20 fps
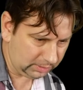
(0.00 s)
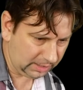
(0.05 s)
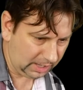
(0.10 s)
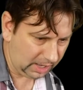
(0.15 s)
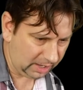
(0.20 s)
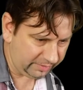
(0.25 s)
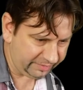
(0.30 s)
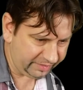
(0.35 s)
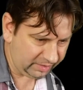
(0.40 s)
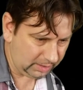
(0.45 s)

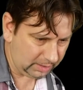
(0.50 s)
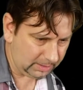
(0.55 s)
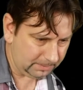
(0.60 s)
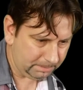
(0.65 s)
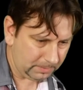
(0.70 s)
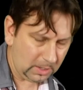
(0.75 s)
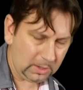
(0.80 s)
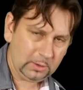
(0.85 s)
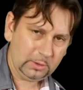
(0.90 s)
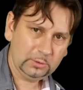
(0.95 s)
cover
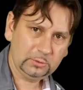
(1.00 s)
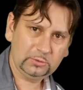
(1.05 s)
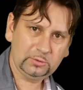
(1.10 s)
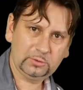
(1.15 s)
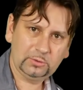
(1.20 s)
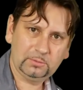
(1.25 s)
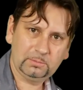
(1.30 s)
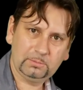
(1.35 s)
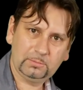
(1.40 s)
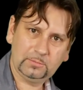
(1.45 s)

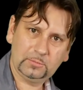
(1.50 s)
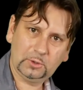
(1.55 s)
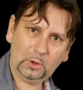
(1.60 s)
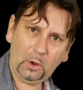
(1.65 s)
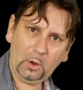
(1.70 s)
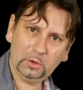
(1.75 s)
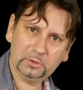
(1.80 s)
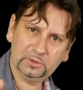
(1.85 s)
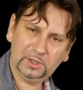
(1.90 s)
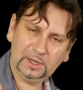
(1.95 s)

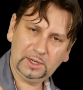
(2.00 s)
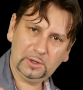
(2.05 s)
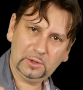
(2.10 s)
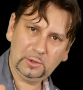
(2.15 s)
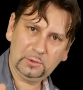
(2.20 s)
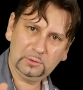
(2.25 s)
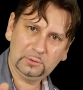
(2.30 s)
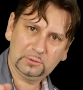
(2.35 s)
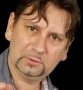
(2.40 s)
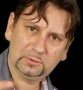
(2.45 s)
starting
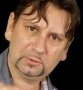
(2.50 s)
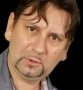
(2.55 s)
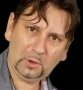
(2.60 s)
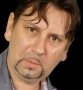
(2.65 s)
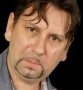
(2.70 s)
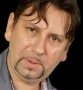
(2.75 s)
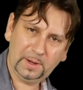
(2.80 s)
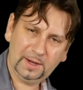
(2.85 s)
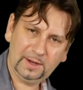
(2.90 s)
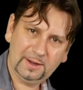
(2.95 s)
and
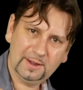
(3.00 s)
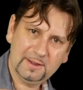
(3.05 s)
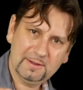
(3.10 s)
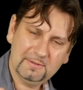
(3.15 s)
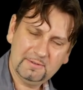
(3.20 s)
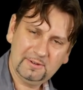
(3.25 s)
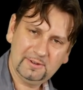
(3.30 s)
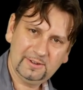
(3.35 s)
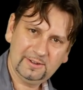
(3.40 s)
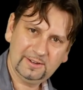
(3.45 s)
stopping
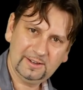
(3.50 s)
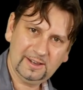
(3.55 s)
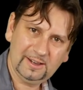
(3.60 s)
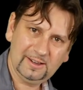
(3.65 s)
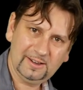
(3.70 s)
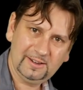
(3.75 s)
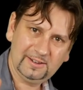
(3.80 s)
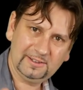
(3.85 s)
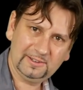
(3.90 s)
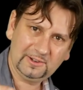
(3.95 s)

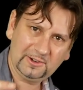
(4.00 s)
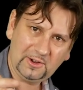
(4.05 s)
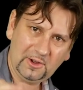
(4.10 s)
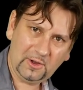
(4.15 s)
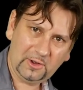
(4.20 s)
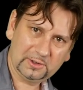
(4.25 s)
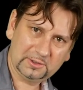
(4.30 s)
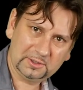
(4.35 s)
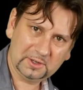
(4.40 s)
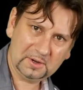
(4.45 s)

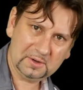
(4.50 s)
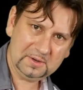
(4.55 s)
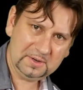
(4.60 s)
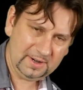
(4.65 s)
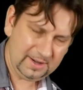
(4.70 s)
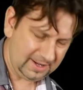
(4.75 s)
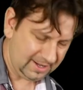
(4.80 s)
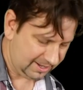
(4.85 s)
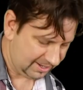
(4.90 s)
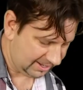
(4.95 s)
legato,
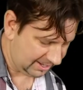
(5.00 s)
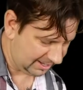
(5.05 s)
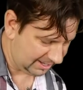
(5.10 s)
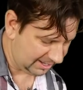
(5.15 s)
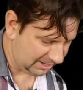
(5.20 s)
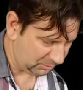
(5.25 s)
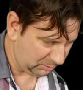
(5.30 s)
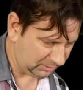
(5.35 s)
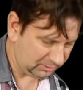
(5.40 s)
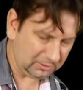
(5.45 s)

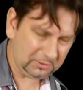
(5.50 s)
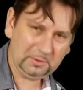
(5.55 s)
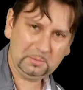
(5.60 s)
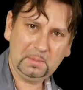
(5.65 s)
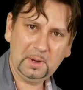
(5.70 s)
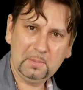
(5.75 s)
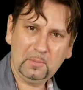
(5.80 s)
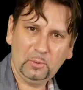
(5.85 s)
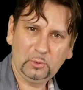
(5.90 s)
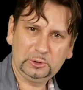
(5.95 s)
which is a
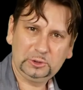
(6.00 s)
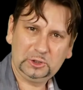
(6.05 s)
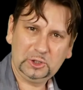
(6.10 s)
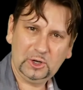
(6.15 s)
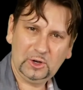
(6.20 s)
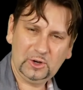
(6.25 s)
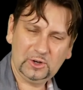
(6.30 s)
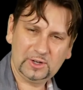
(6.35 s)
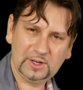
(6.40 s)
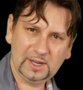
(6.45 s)
bit more
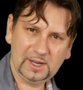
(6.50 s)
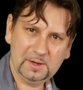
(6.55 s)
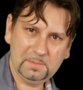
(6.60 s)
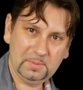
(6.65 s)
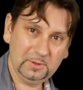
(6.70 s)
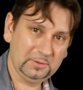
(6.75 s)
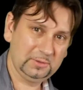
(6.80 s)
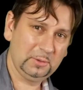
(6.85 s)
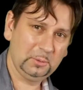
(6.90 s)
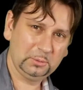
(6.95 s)
jerky
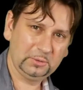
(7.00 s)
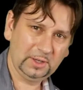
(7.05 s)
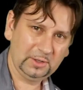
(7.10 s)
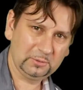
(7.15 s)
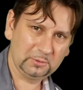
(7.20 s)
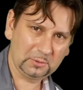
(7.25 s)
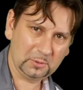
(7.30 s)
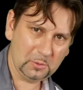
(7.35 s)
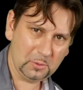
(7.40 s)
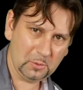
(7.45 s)
but still
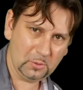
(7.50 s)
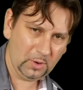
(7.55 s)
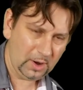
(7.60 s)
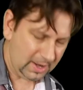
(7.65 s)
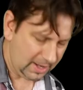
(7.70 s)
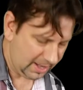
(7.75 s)
sounds cool,